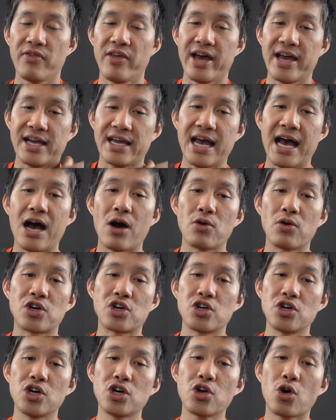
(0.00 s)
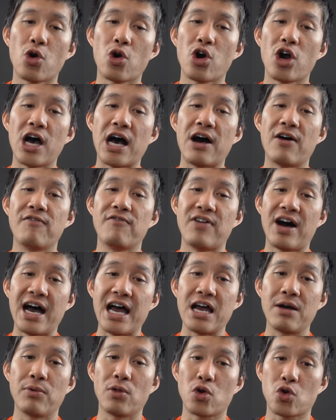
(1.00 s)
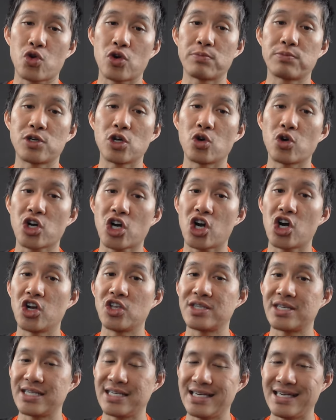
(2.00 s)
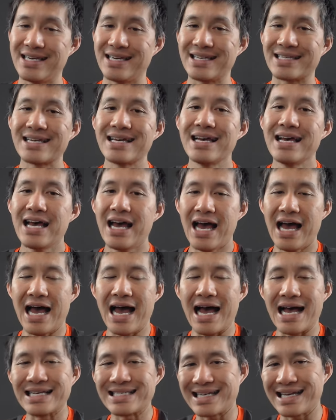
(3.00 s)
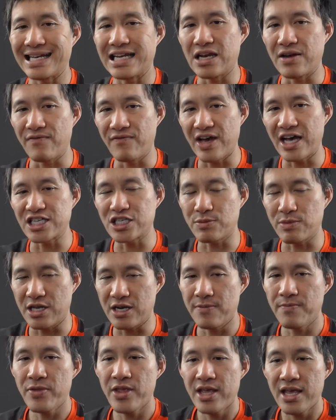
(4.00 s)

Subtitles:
like how good or how viable cryptocurrency is as an investment.